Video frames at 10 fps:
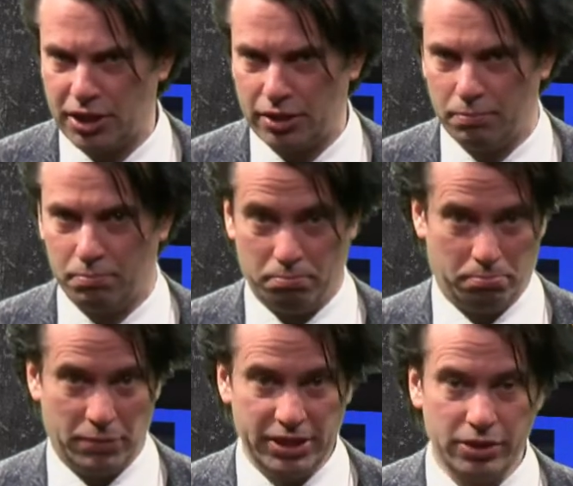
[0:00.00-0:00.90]
and
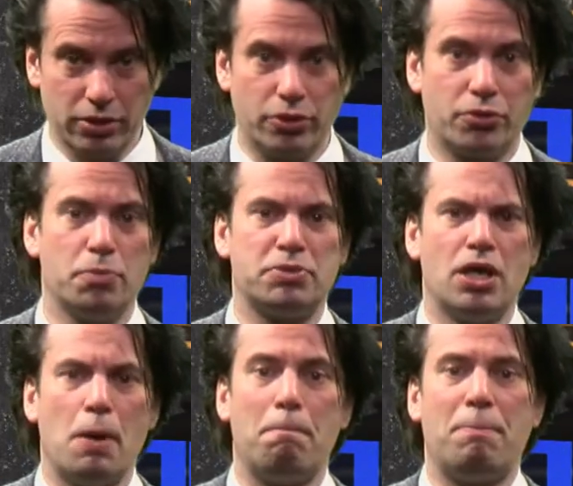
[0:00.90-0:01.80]
methyl groups,
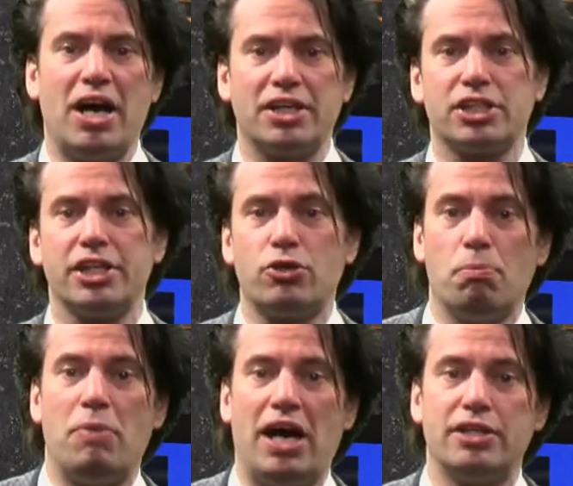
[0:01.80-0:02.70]
partially
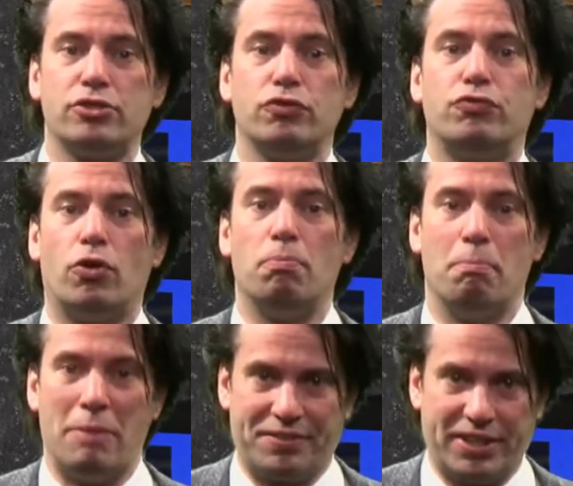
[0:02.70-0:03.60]
combine to form
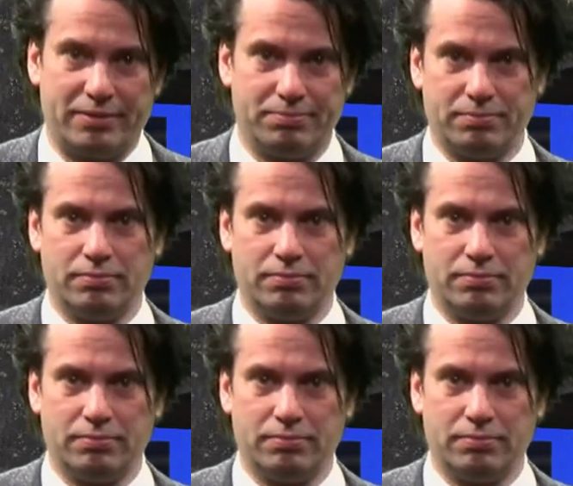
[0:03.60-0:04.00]
methane.